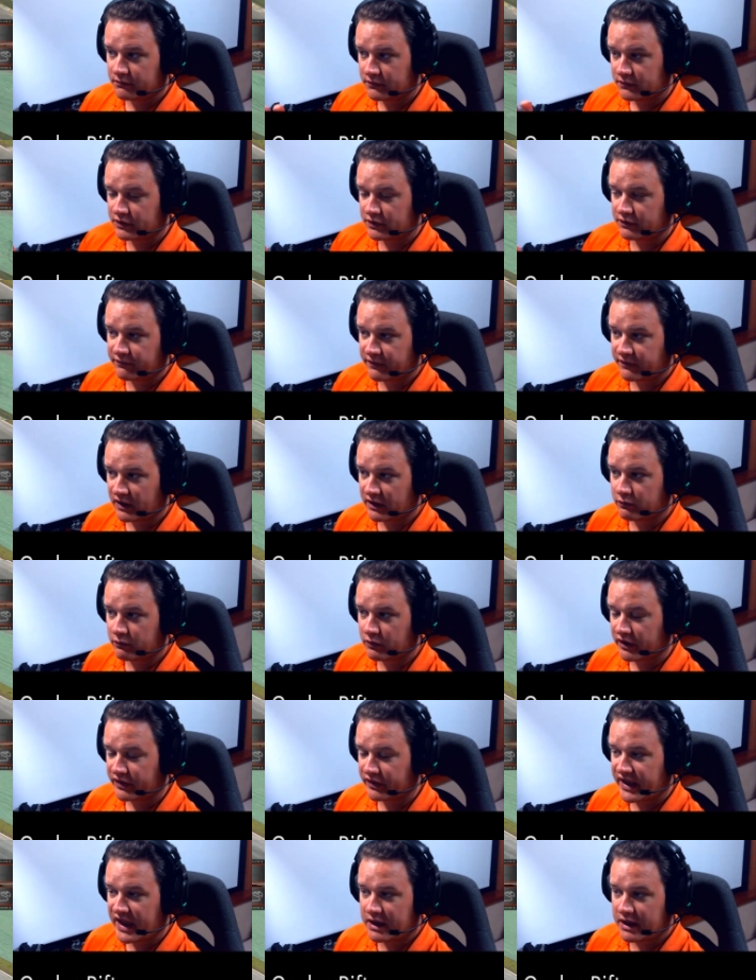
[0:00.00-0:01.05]
do fairly well
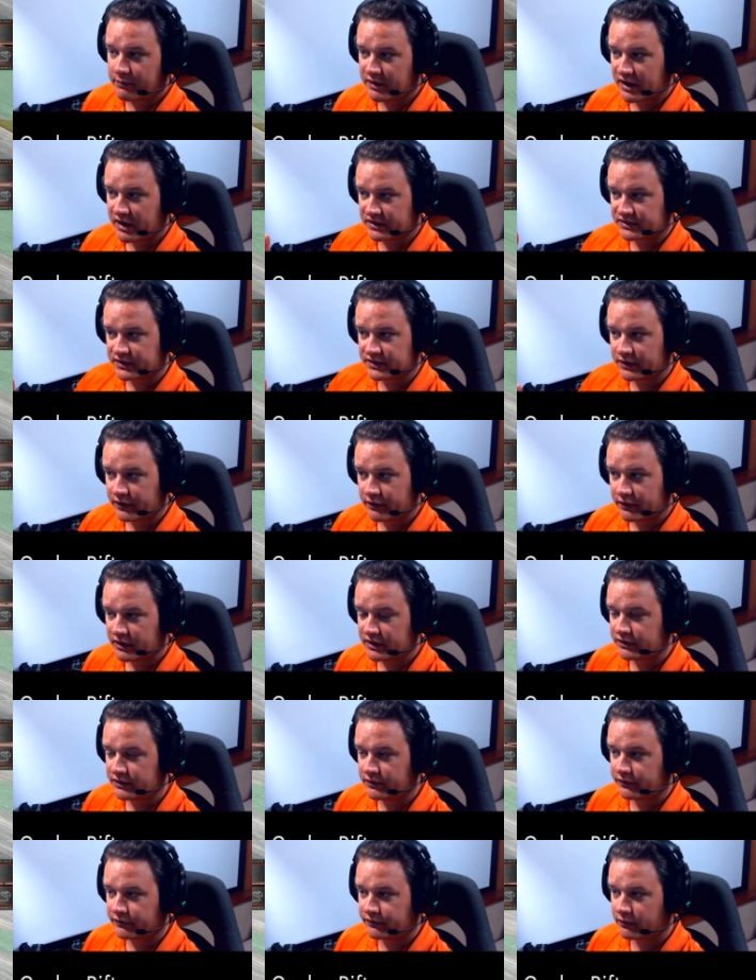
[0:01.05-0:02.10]
in the apex, although I
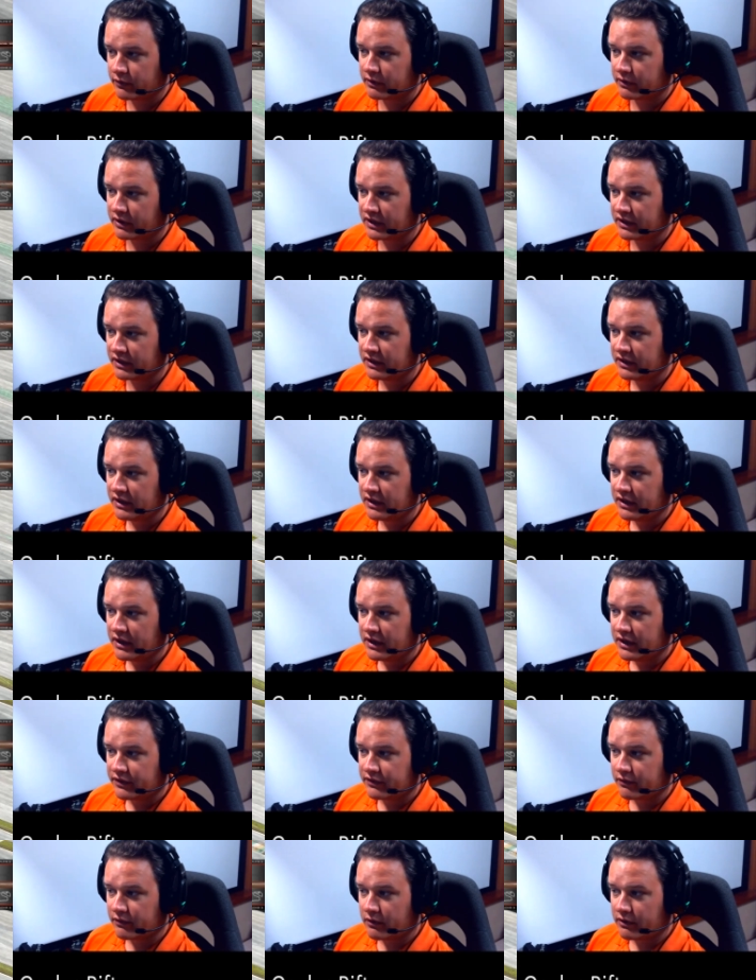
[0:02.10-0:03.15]
do throw a
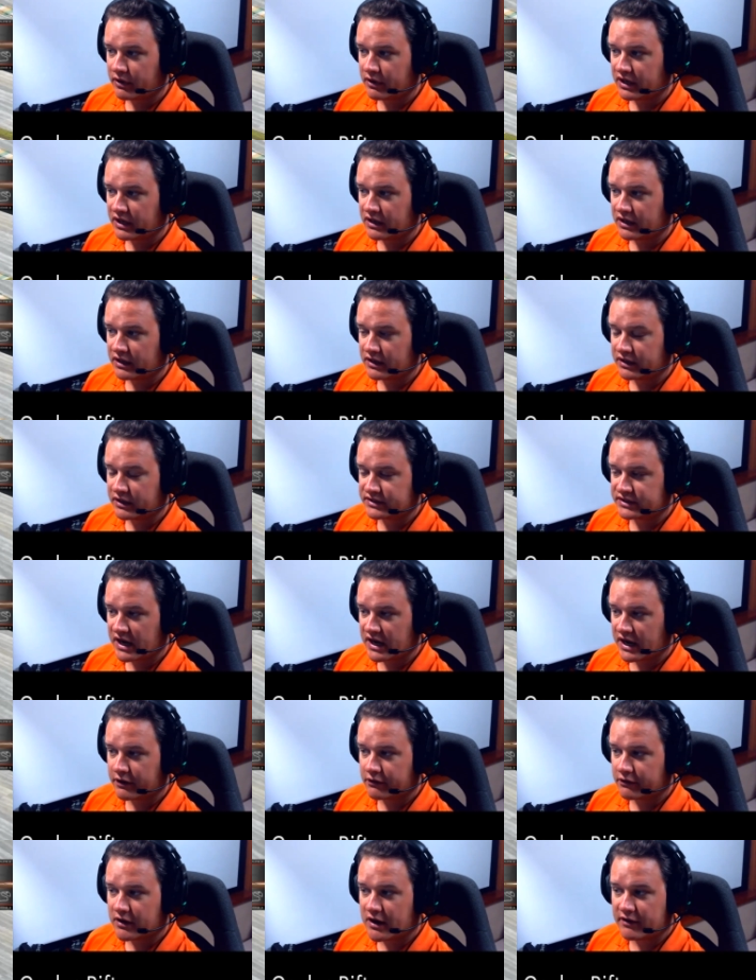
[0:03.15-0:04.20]

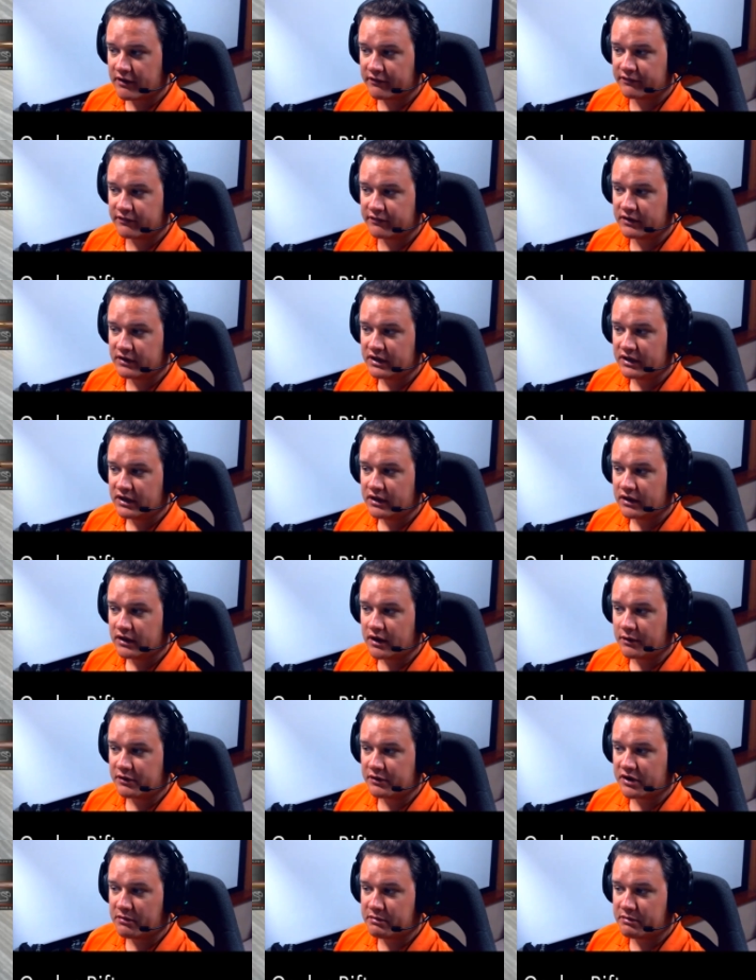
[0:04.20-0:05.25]
tire off.
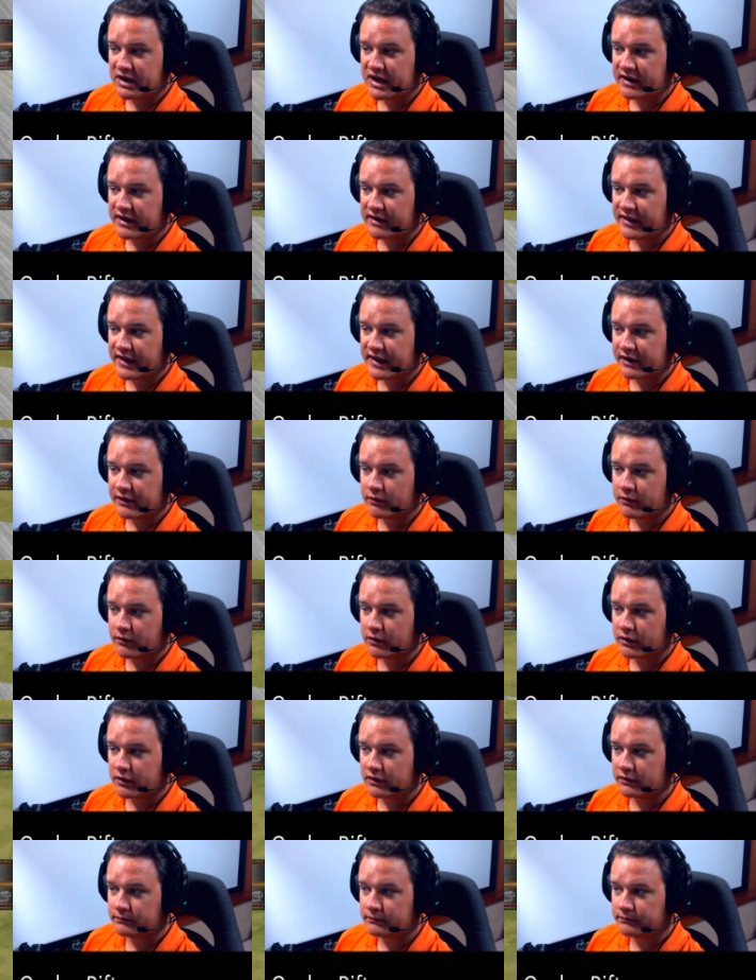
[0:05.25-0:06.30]
I'm coming out of that
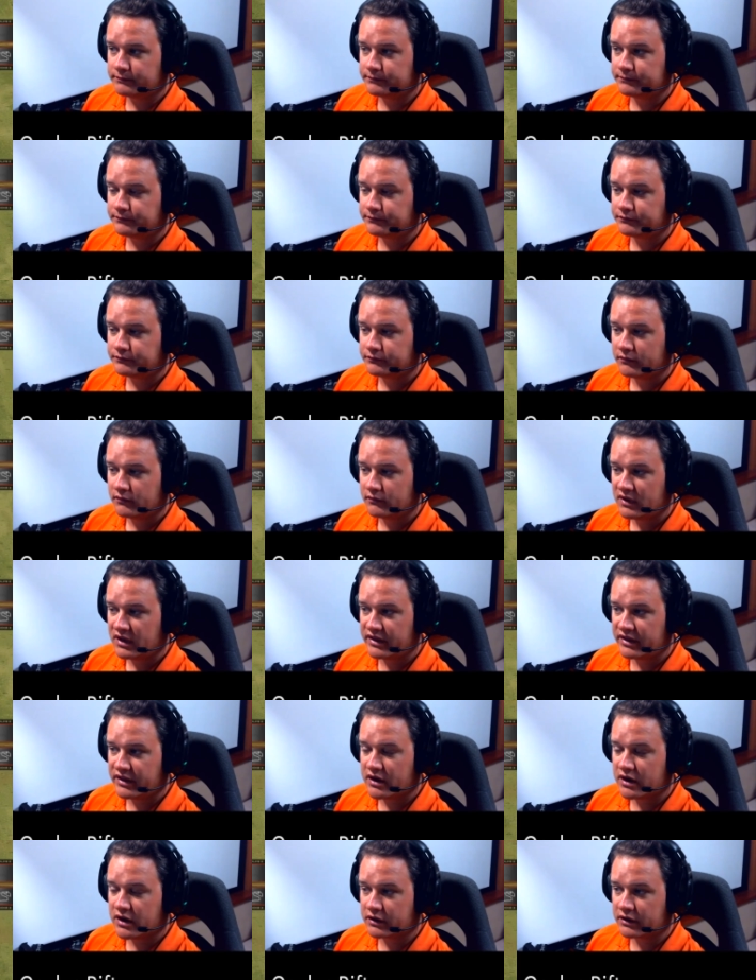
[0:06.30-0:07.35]
corner in
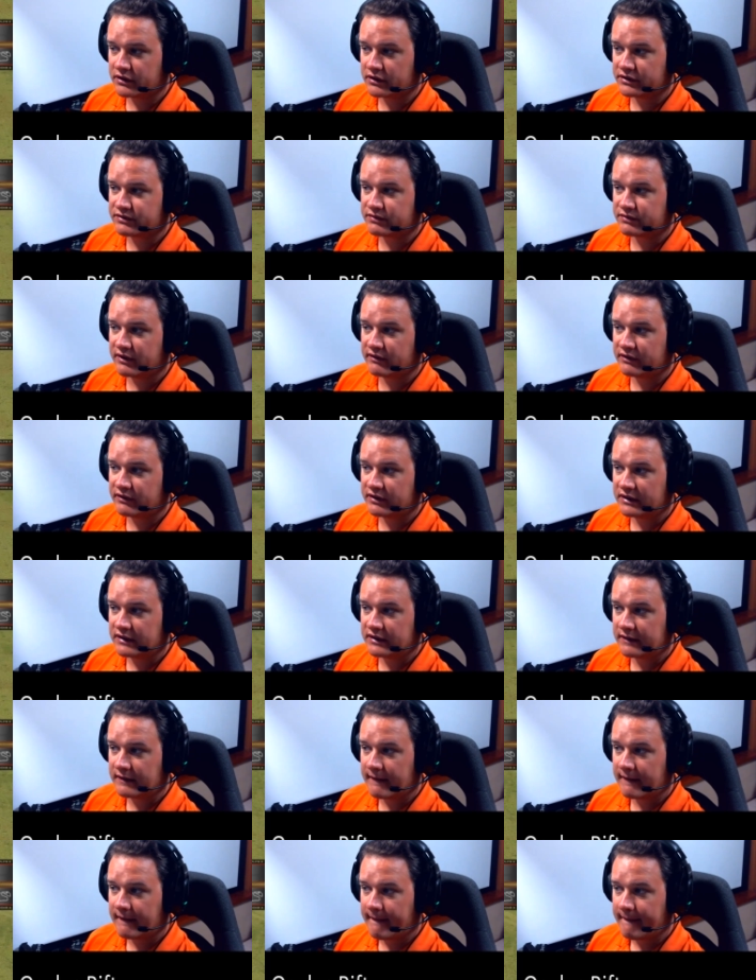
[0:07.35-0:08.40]
the Oculus Rift.
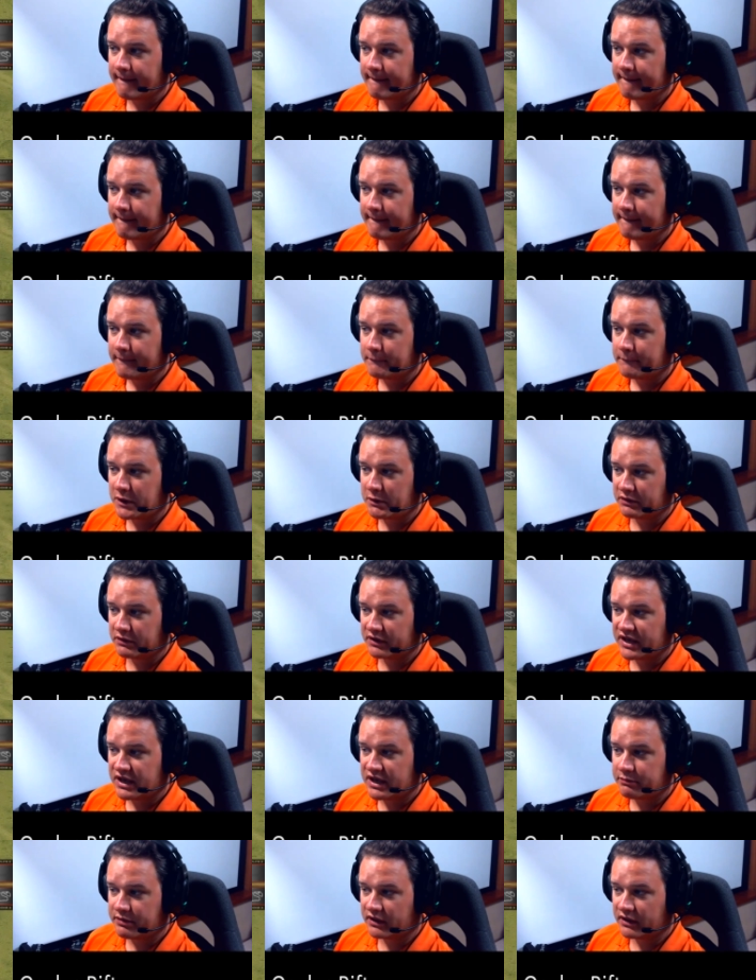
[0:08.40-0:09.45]
I'm able to
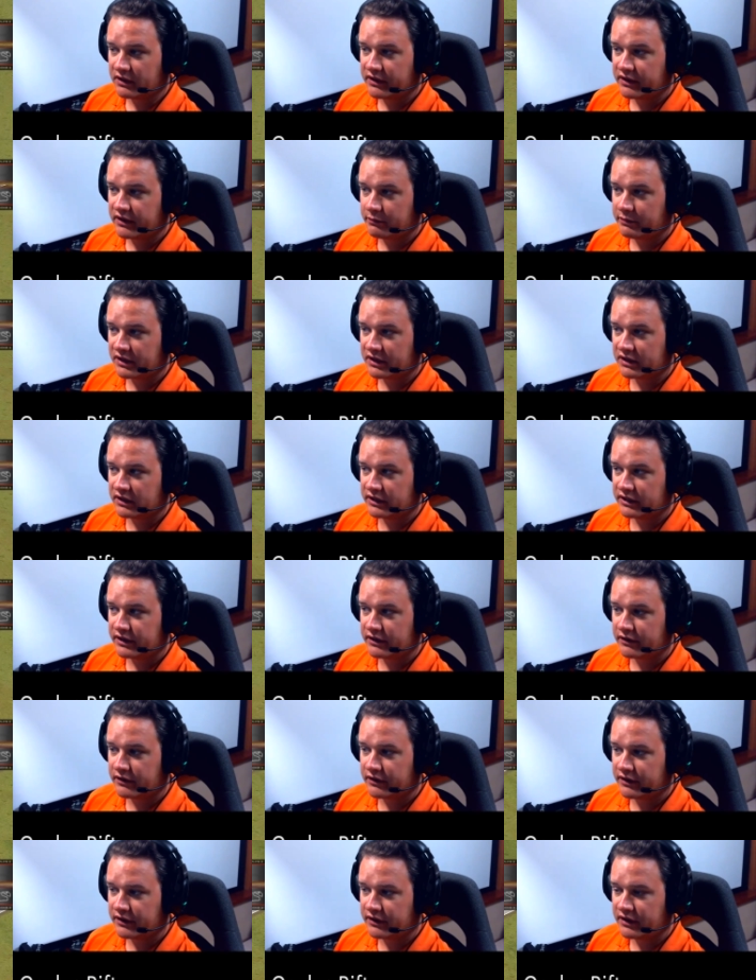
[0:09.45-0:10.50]
keep it a little bit
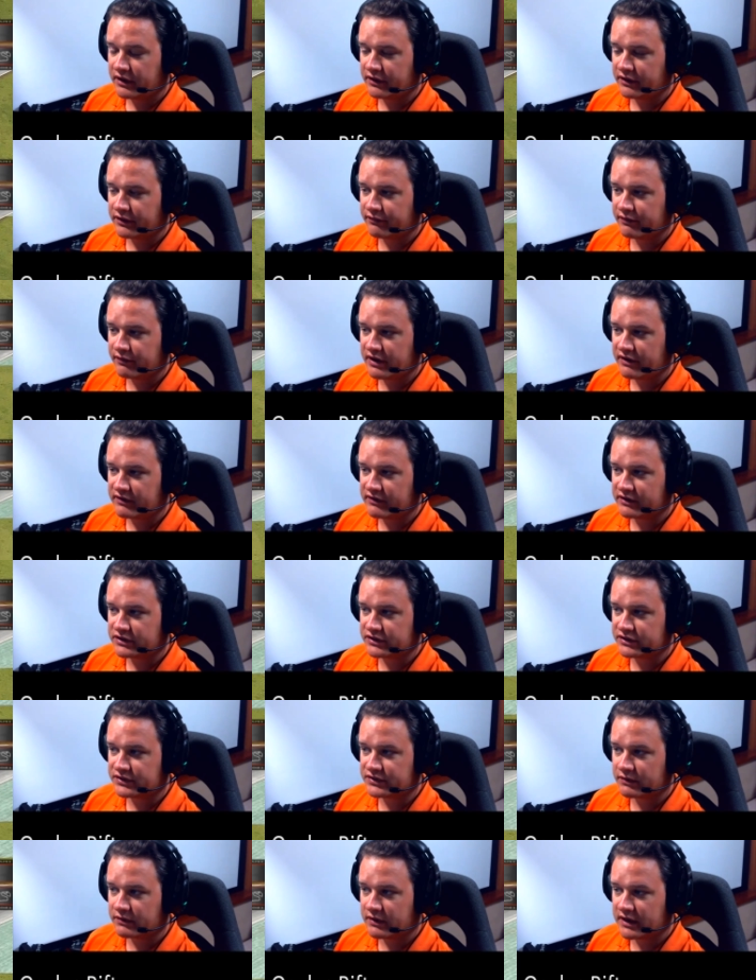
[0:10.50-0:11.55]
cleaner in 3D Vision
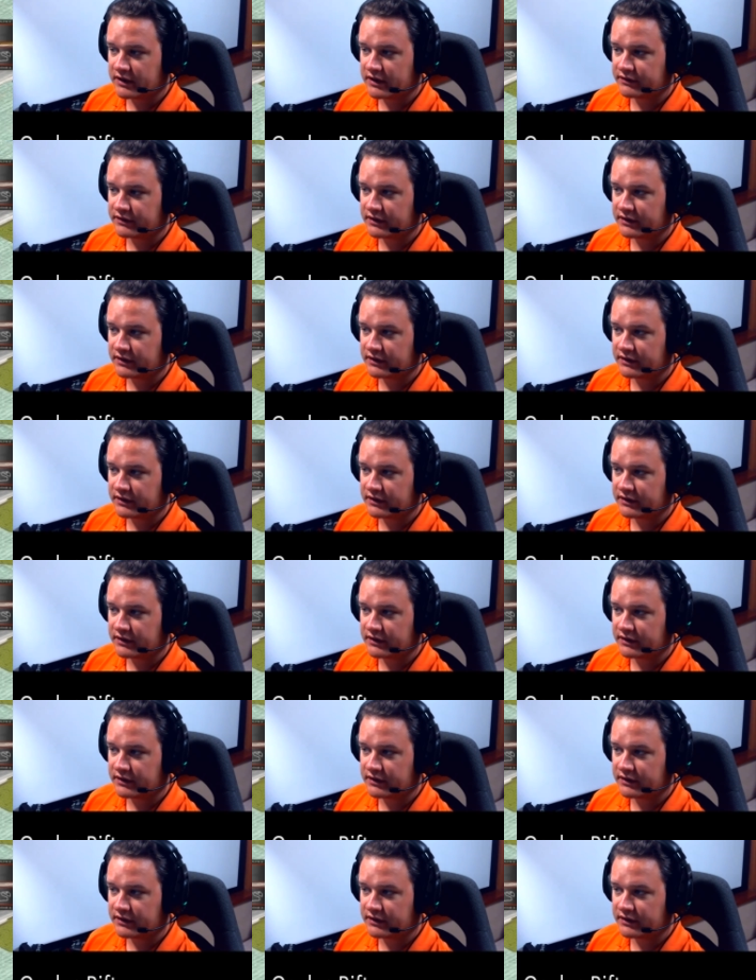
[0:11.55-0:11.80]
Surround.